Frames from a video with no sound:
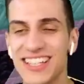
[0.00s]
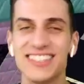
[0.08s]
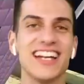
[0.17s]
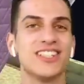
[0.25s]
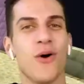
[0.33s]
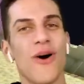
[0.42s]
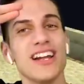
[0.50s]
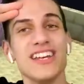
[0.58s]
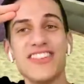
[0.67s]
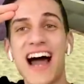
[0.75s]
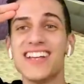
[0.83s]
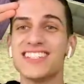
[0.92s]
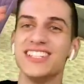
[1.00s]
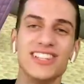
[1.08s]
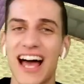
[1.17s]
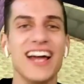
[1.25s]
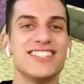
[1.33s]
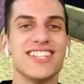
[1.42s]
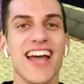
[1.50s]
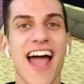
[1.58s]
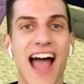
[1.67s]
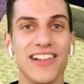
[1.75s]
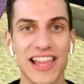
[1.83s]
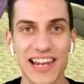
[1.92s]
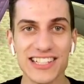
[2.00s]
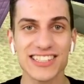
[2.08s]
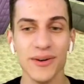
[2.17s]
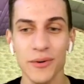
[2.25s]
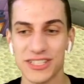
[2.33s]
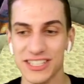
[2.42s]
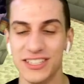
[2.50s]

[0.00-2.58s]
Let's get 20,000 likes and let us know what we should